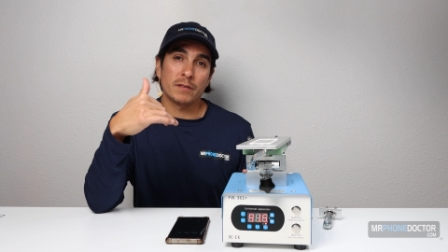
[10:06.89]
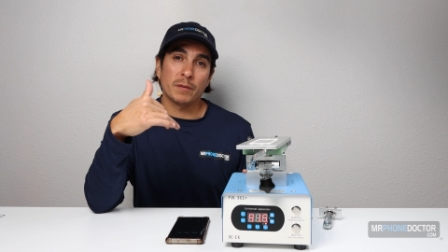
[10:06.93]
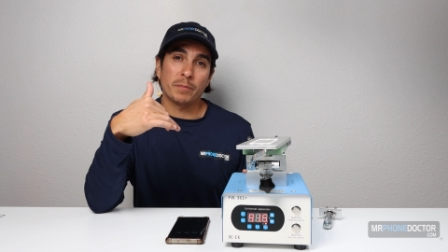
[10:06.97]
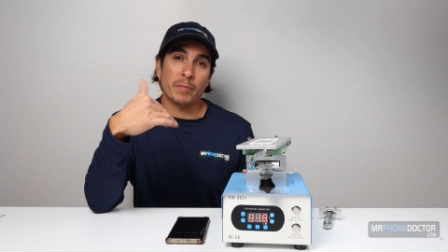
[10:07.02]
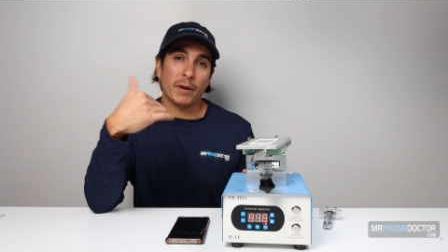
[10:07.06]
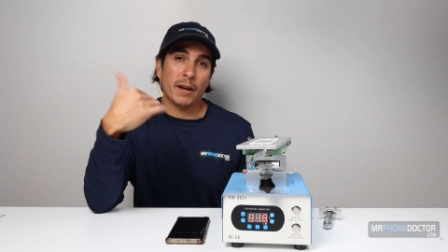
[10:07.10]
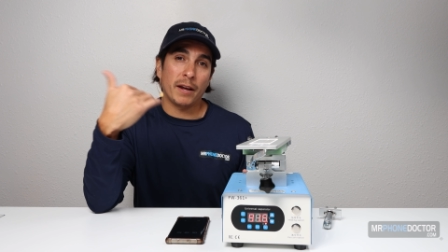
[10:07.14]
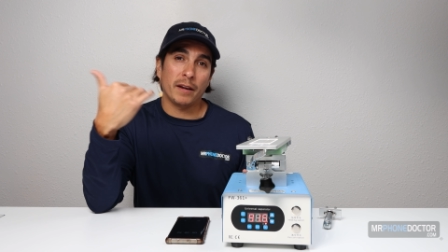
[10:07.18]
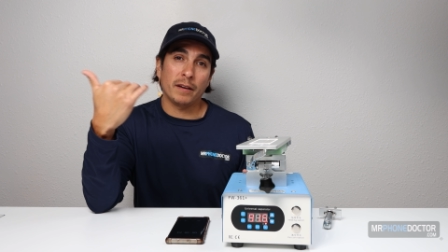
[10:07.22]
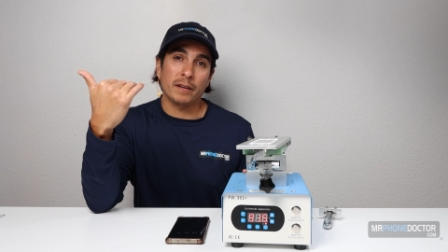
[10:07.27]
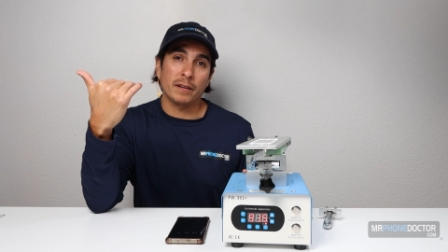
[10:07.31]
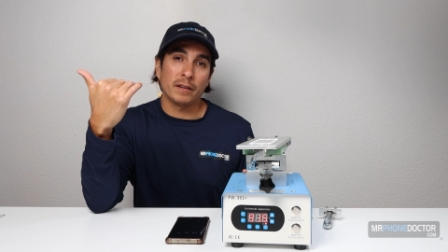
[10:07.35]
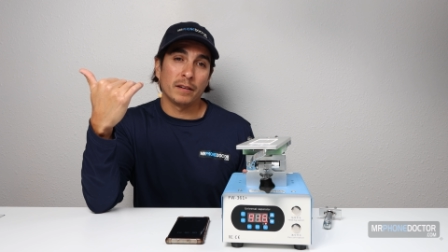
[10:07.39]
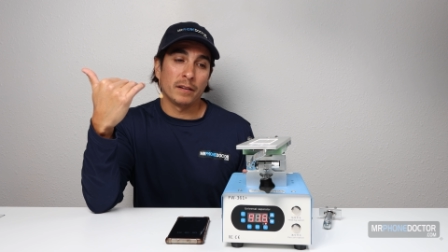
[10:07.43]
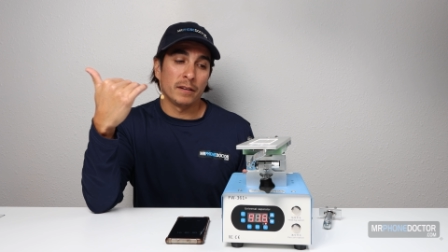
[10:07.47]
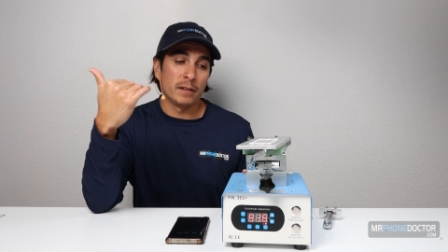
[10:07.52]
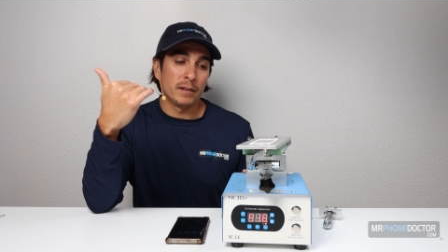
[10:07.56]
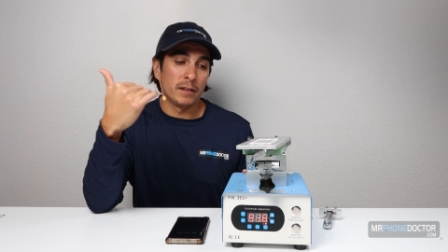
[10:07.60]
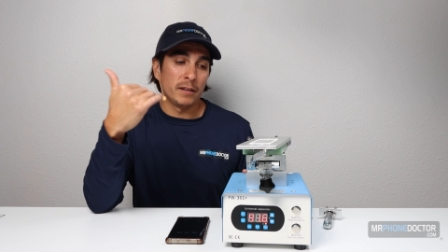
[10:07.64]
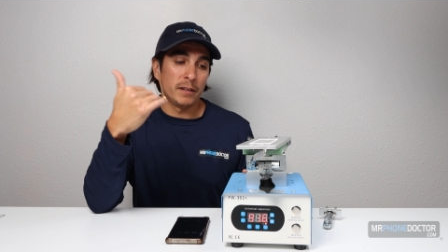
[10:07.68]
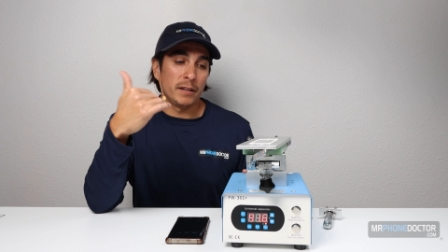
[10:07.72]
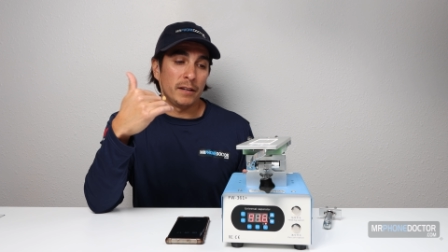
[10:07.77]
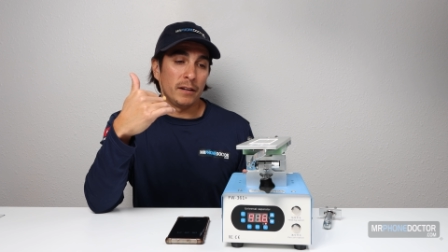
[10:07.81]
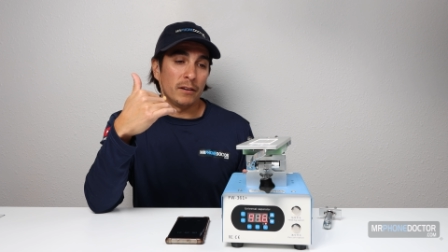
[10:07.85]
You're paying,
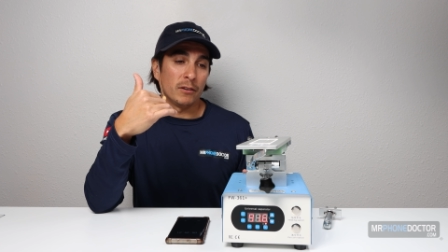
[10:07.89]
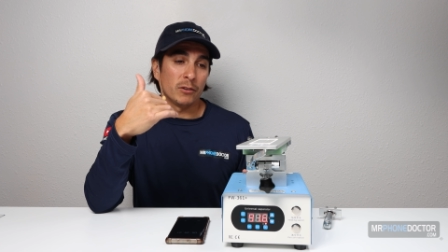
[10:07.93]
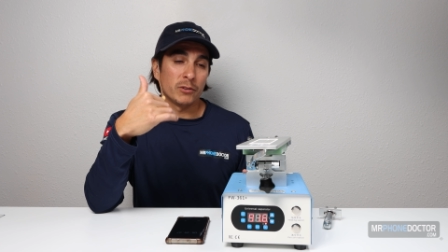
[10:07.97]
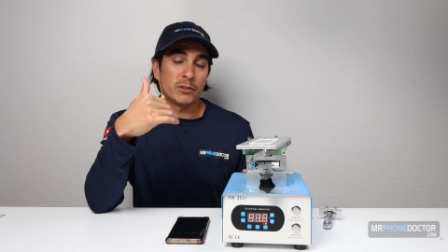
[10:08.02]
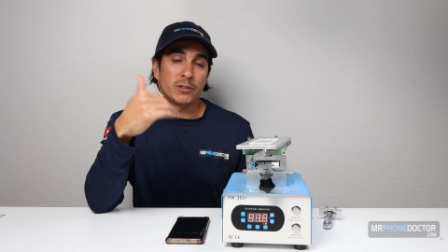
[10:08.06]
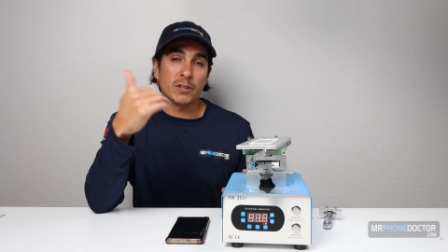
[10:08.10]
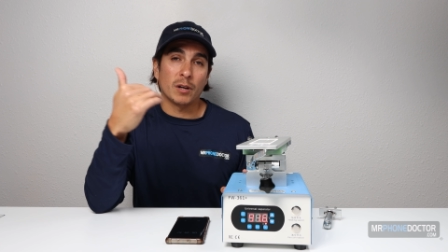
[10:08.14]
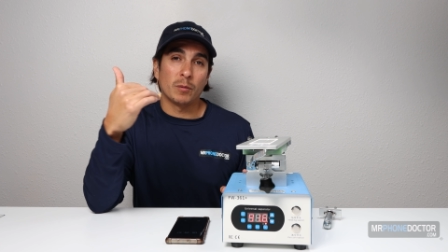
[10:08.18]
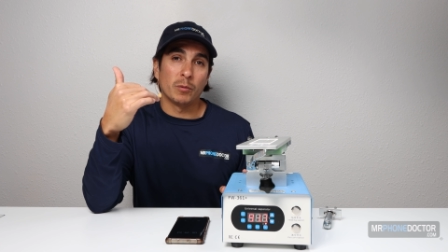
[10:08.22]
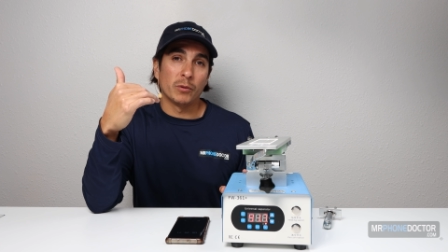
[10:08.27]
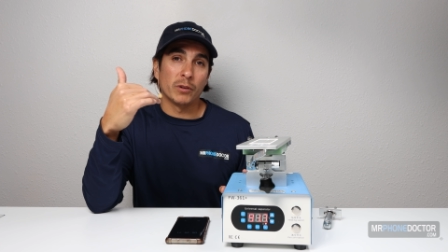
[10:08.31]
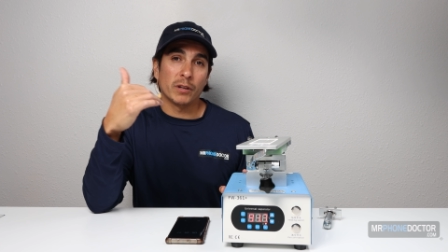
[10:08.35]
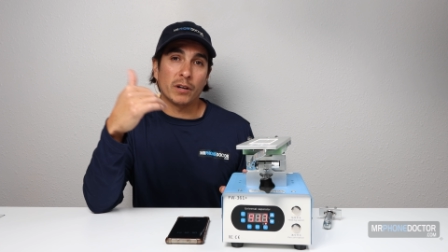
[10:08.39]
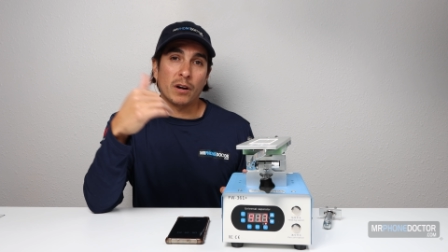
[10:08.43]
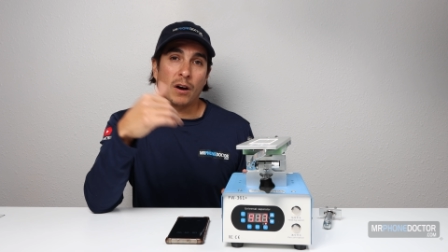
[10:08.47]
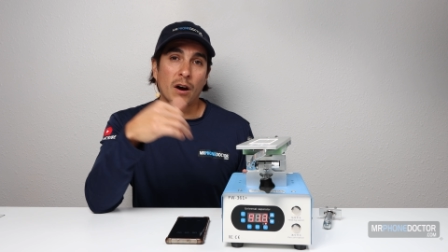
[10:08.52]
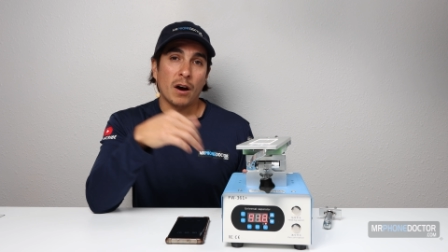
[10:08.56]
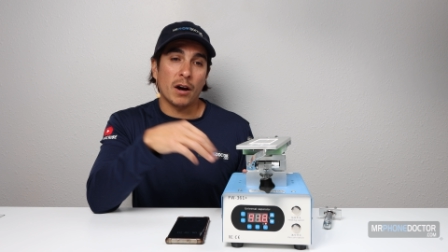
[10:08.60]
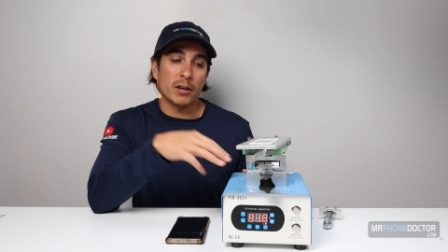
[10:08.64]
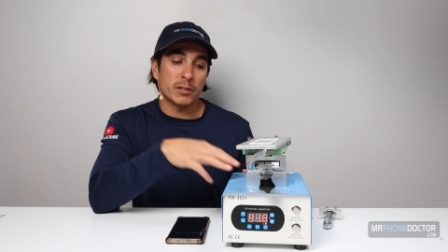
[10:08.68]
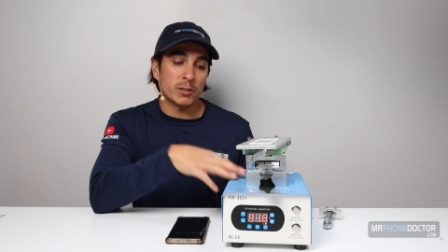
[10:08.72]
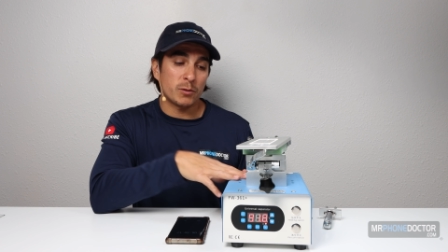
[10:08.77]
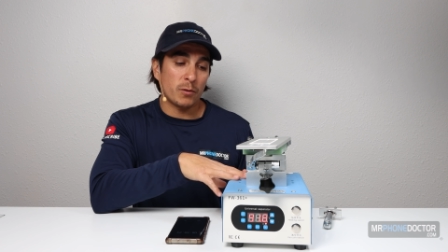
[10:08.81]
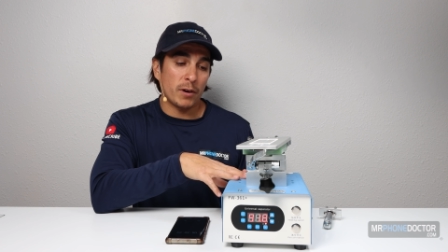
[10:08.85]
you know, double the
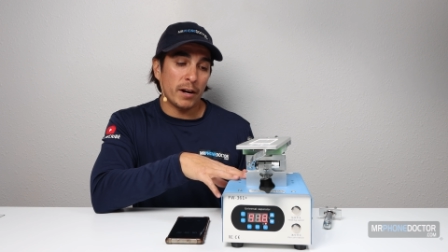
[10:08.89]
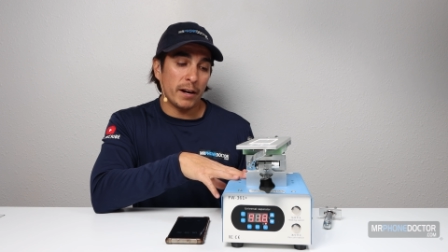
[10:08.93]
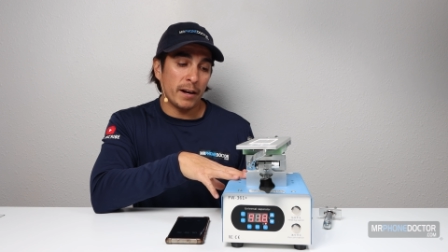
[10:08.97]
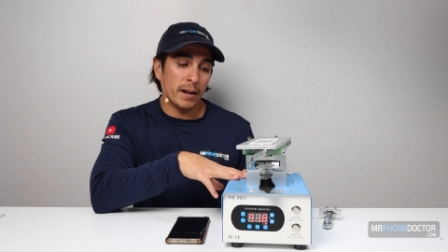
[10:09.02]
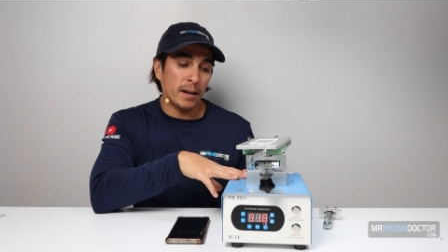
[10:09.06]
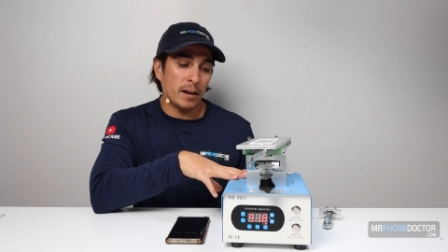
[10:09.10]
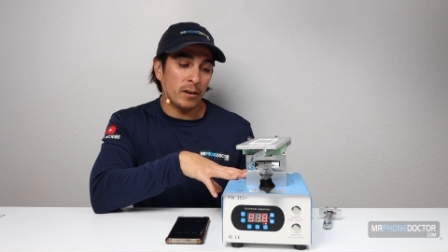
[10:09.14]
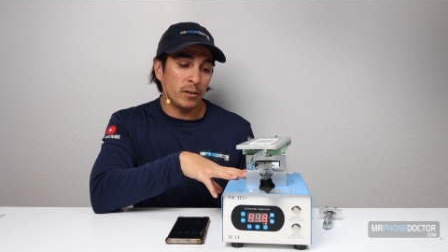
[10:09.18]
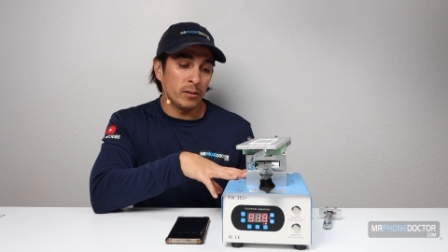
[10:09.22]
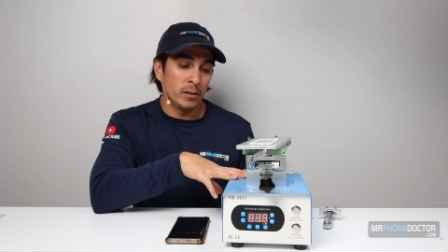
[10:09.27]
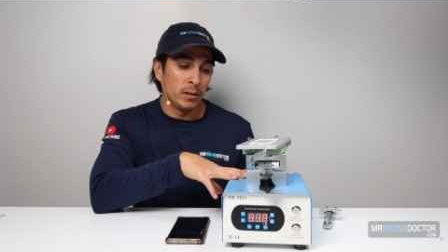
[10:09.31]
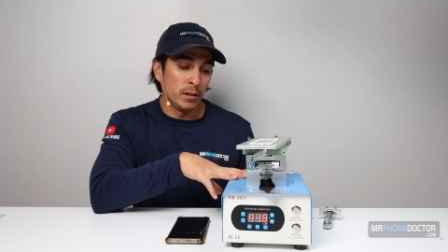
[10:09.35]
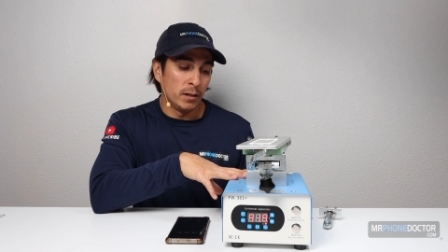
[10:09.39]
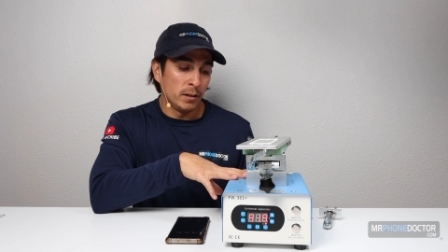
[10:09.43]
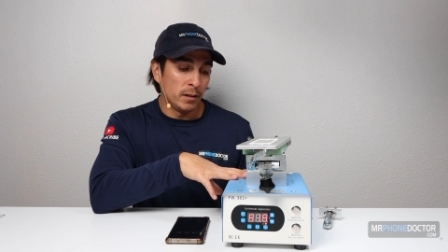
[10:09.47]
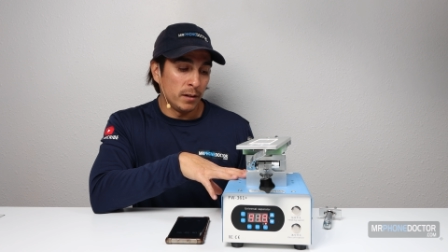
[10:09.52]
cost right now.